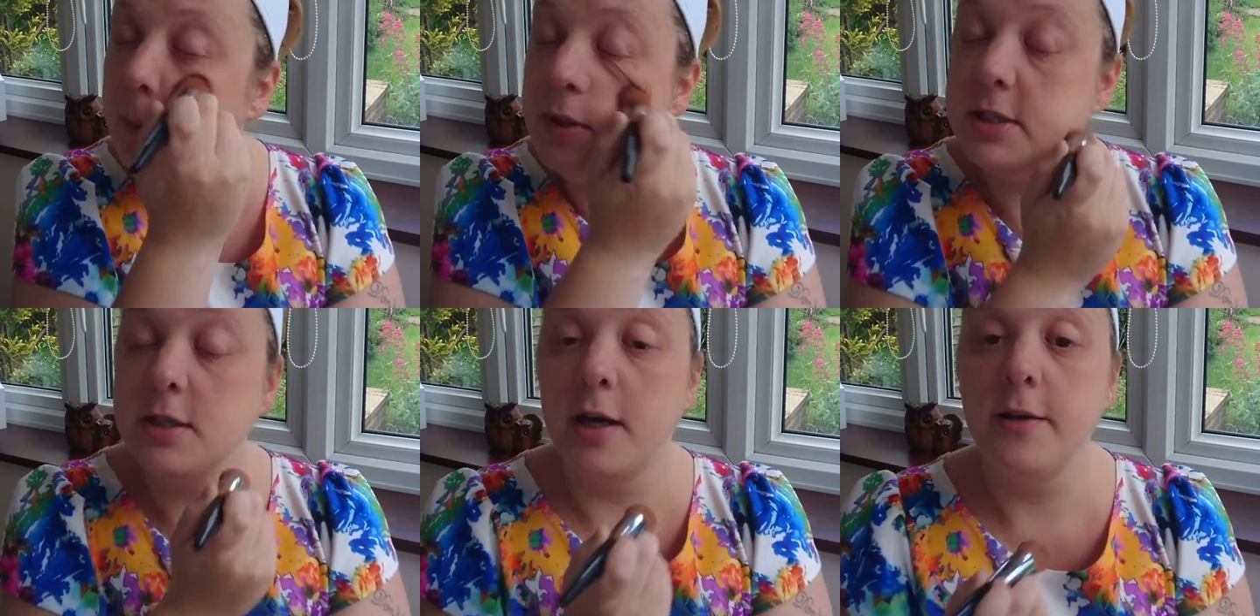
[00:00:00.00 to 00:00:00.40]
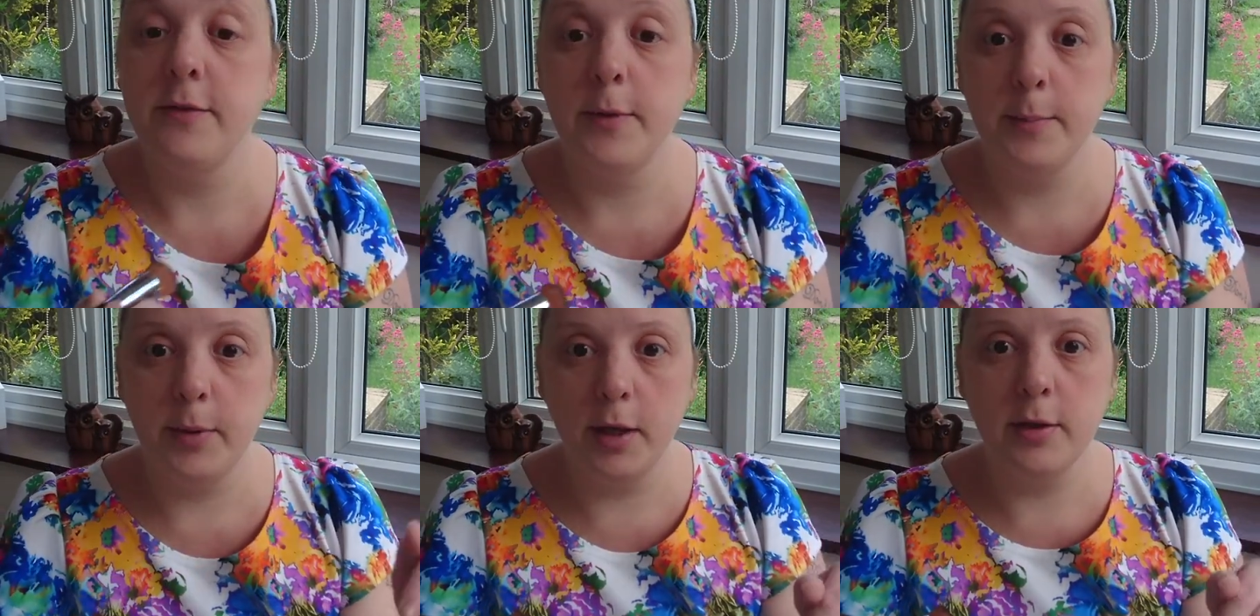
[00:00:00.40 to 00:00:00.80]
is
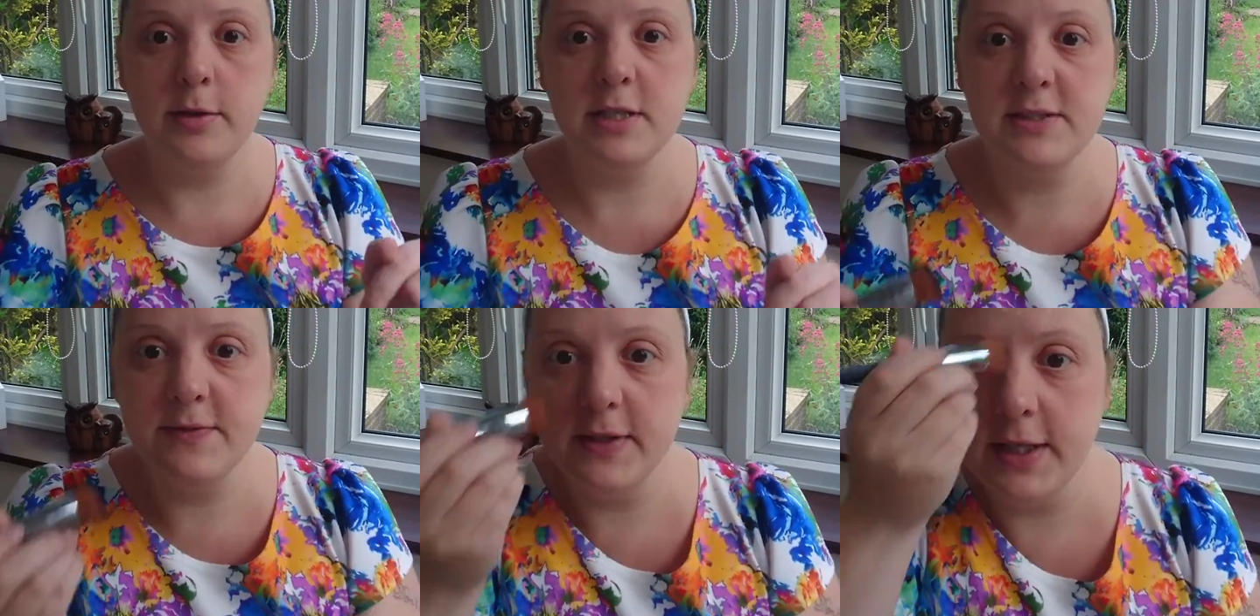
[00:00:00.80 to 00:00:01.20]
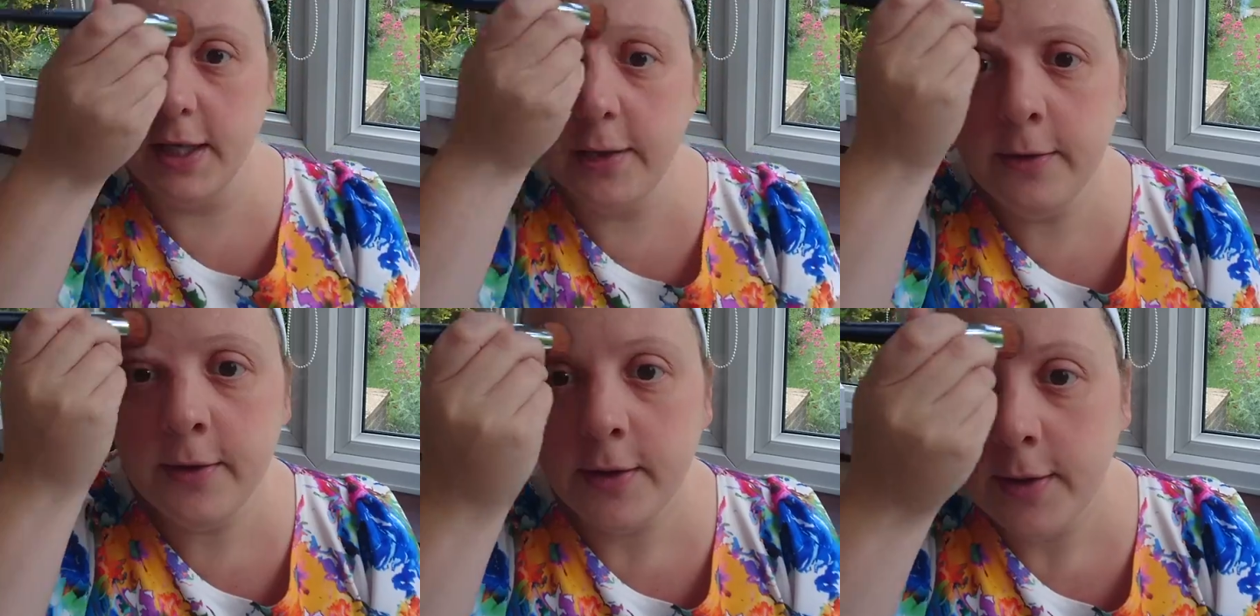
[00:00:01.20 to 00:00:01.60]
either below this
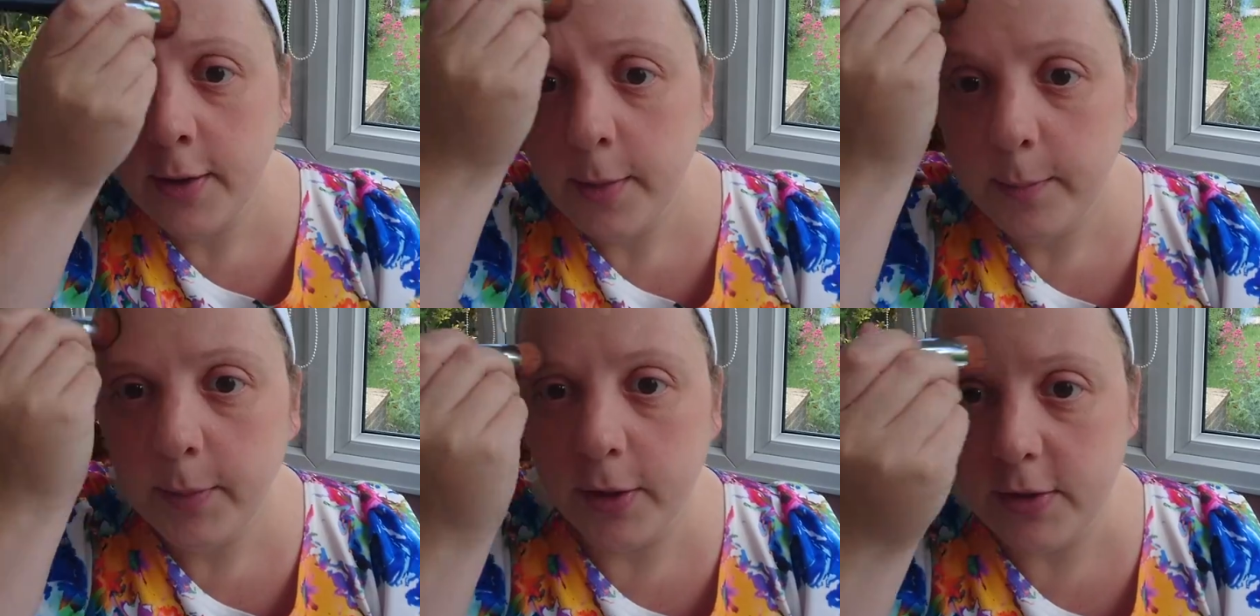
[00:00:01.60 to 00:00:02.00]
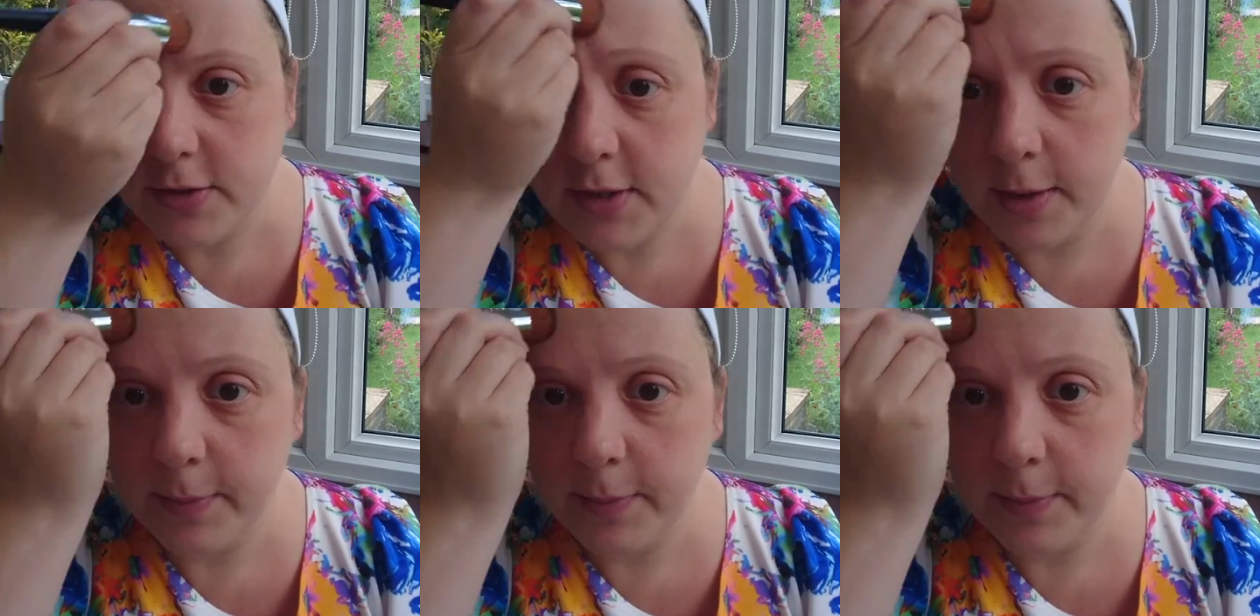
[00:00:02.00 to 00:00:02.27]
video post